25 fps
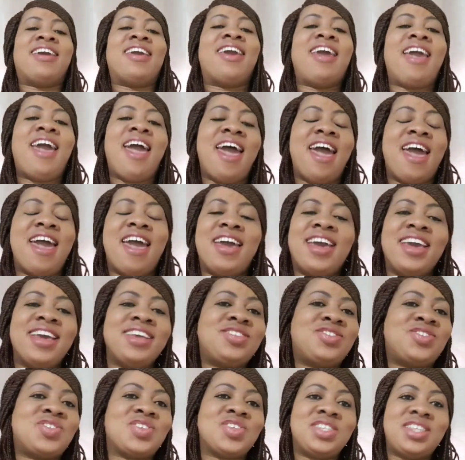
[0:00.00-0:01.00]
Yeah,
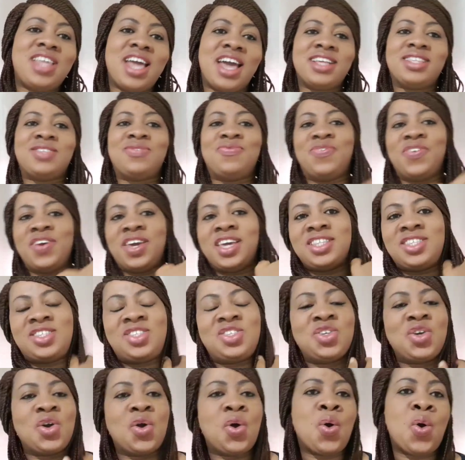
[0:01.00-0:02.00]
in today's
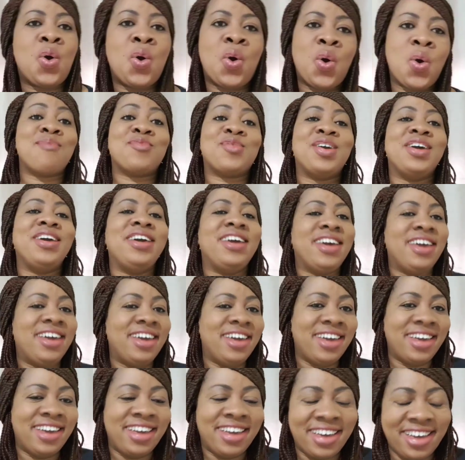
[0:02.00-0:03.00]
video,
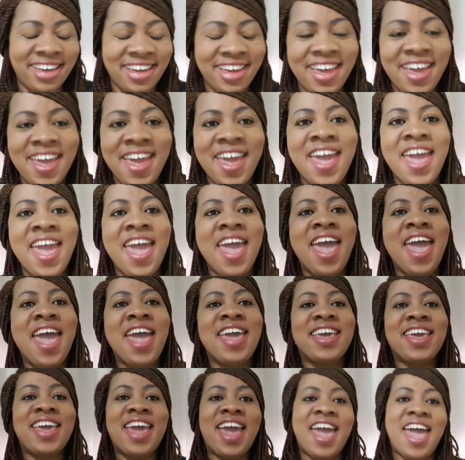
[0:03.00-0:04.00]

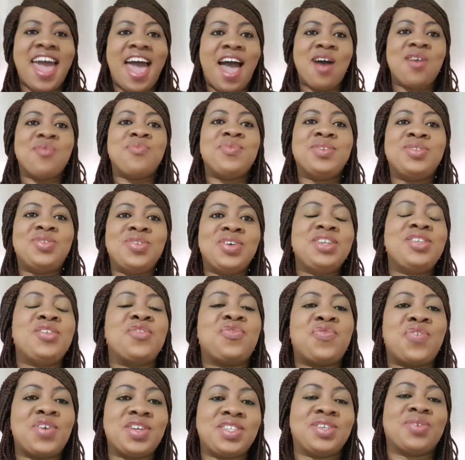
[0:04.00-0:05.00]
yeah, I'll be doing
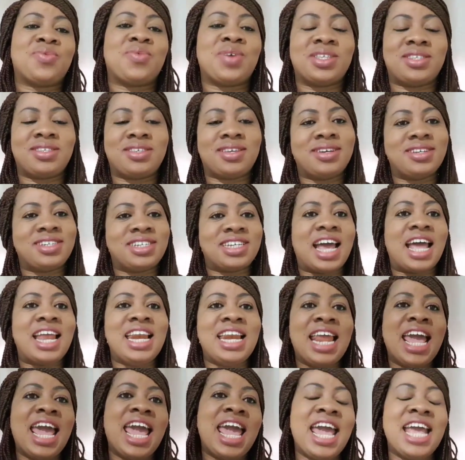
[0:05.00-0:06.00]
the 40 question
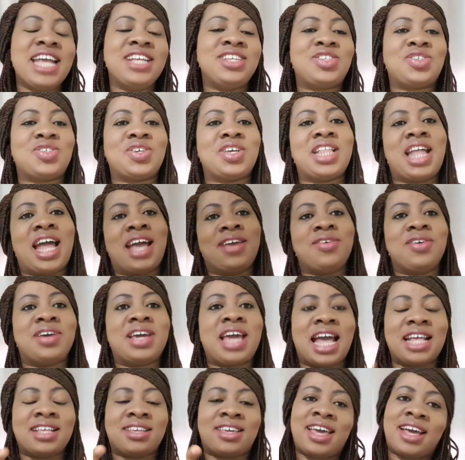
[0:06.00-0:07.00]
challenge so that you
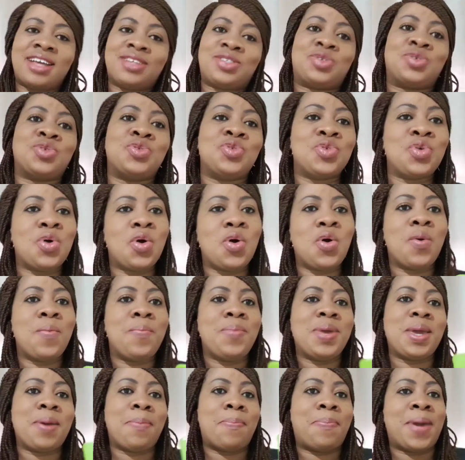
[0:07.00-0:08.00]
guys get to know
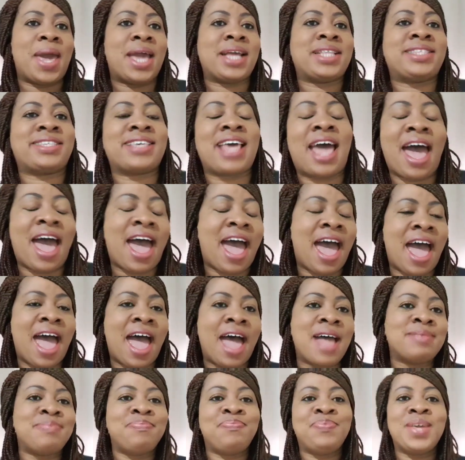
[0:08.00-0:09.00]
me
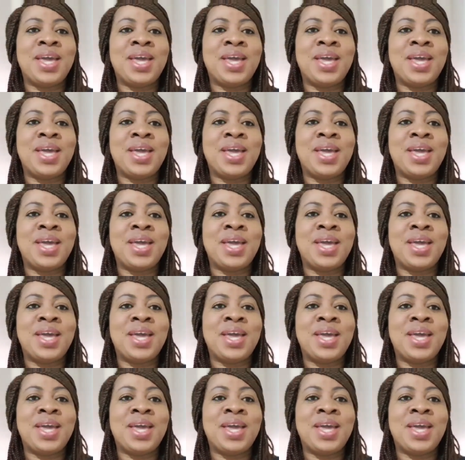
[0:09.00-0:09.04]
better.